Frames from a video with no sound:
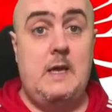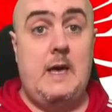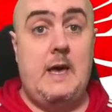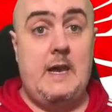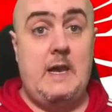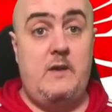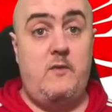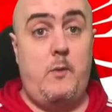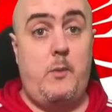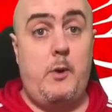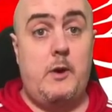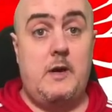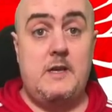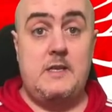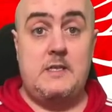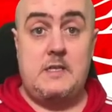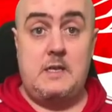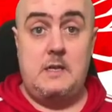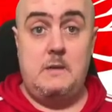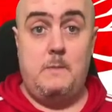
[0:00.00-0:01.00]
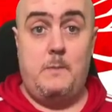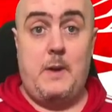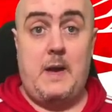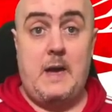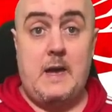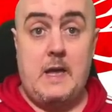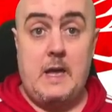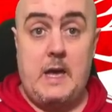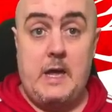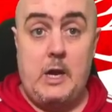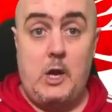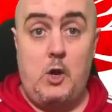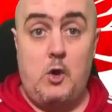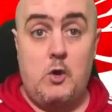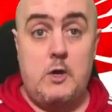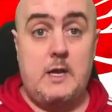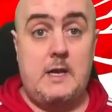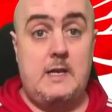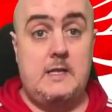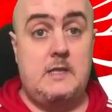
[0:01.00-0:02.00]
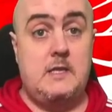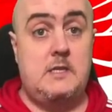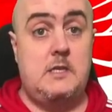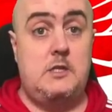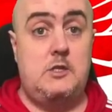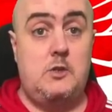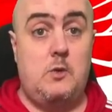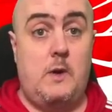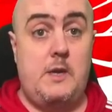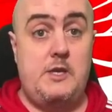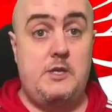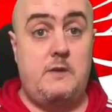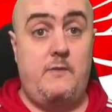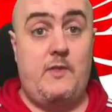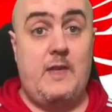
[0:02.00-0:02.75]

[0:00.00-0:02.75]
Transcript: And Liverpool are sitting back and looking at the situation.